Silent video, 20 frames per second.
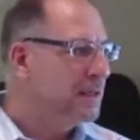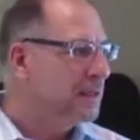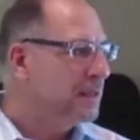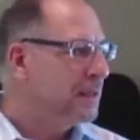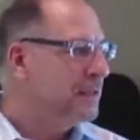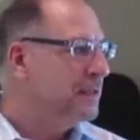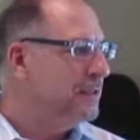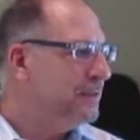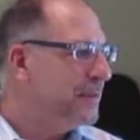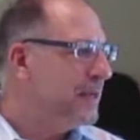
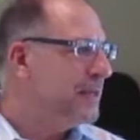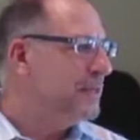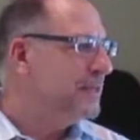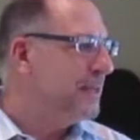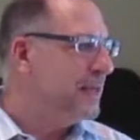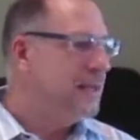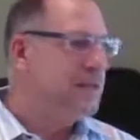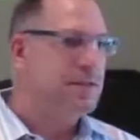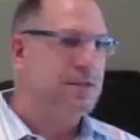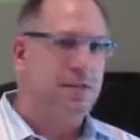Can you imagine
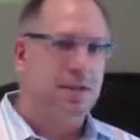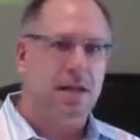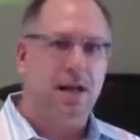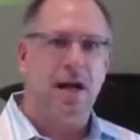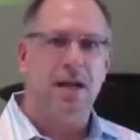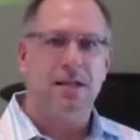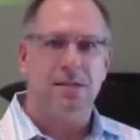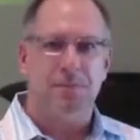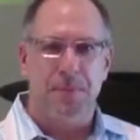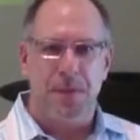that?
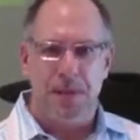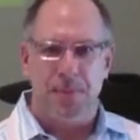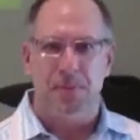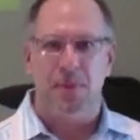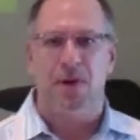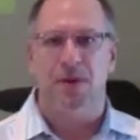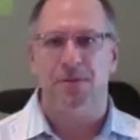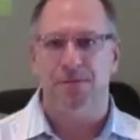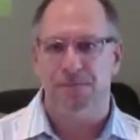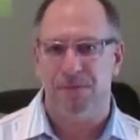God's
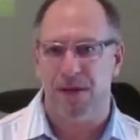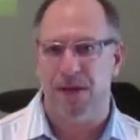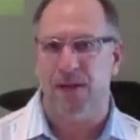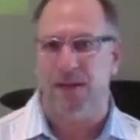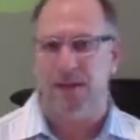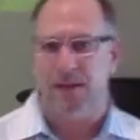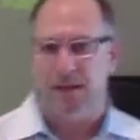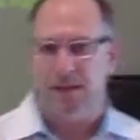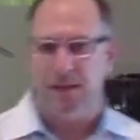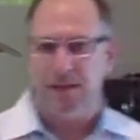people
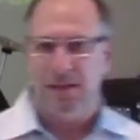unfriendly.